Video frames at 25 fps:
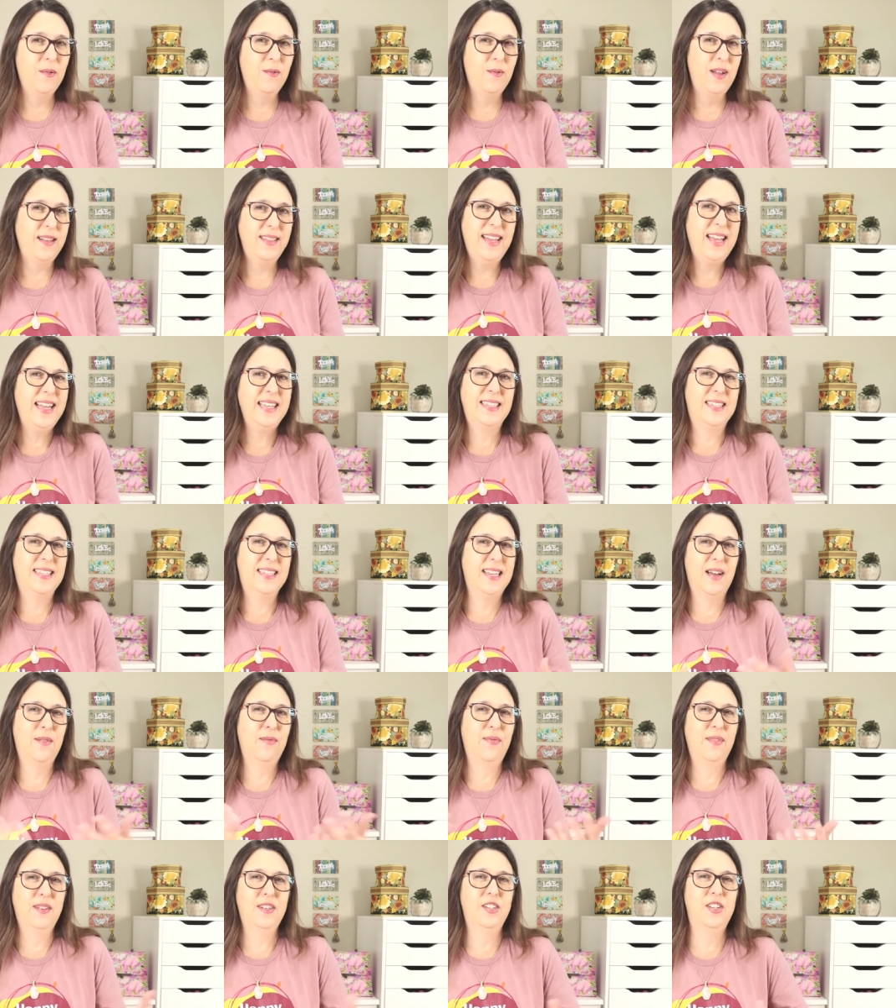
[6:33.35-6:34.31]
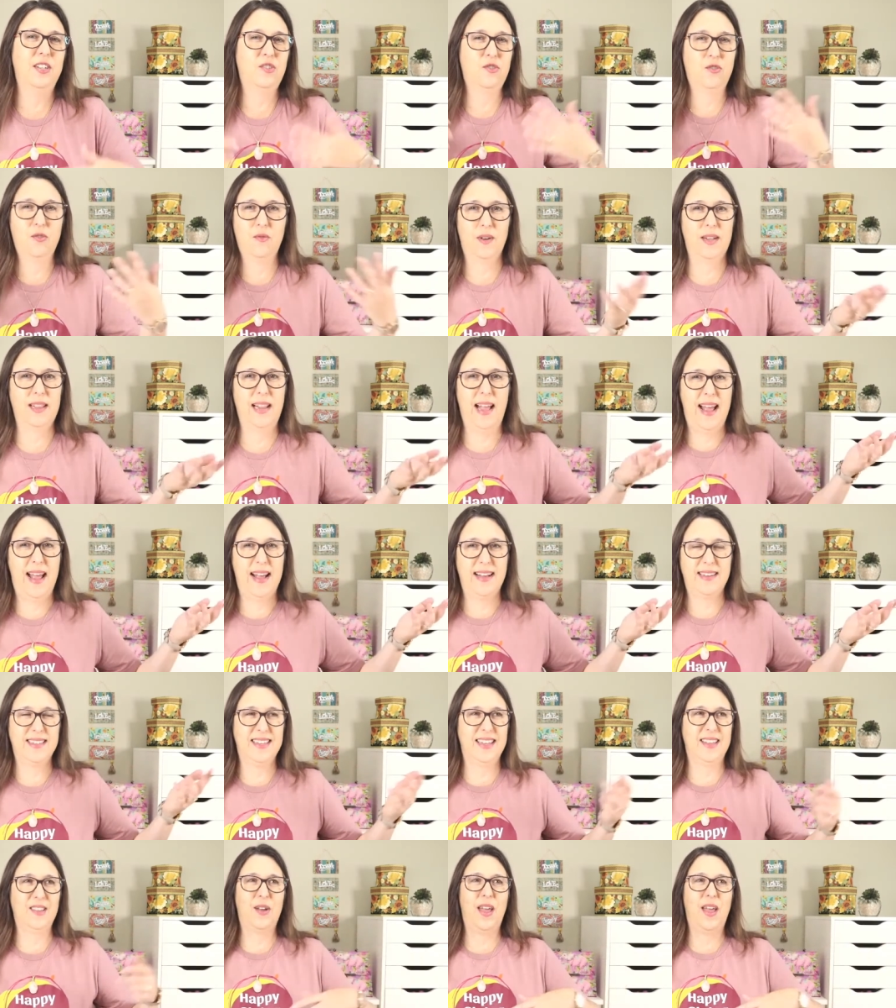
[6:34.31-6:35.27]
we need something just to
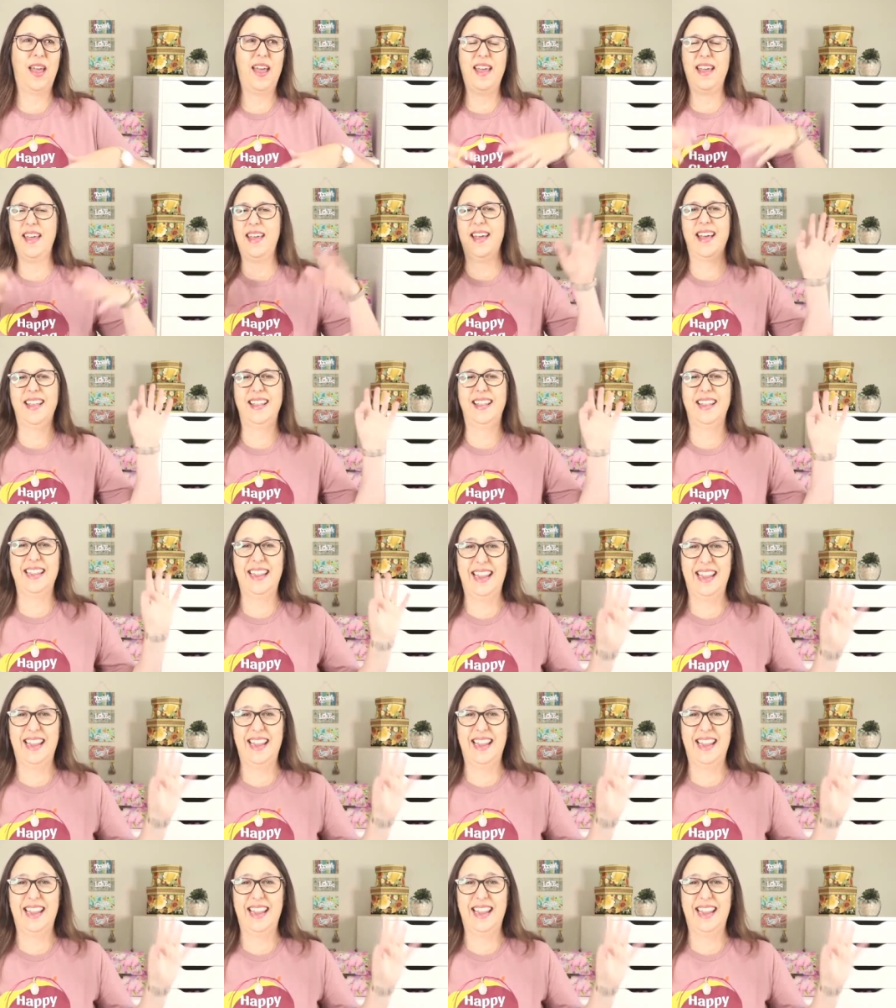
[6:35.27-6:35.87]
relax and okay and